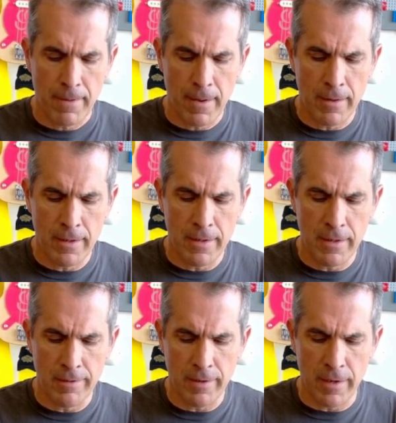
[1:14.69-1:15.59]

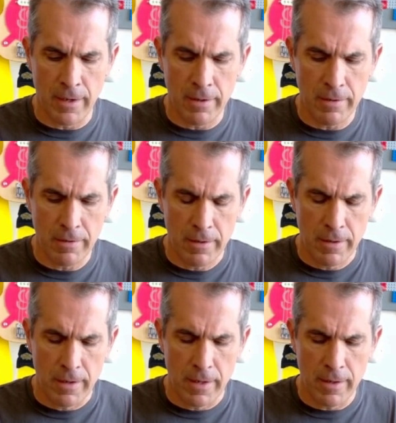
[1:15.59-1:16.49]
LEDs in
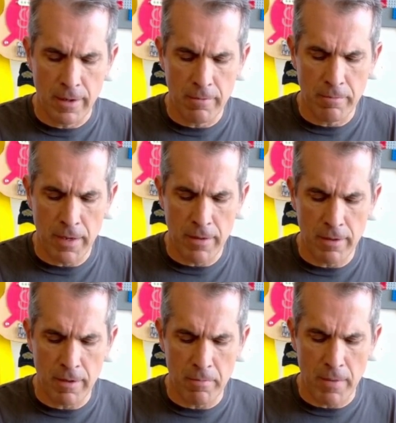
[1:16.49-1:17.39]
and then bend
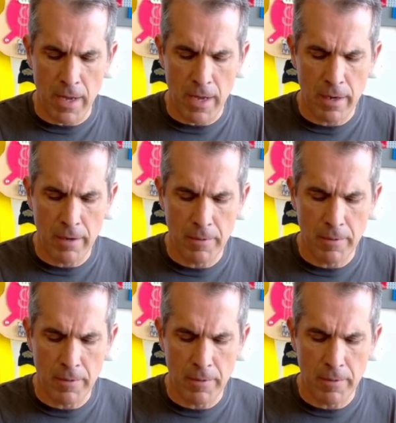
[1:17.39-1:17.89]
them back.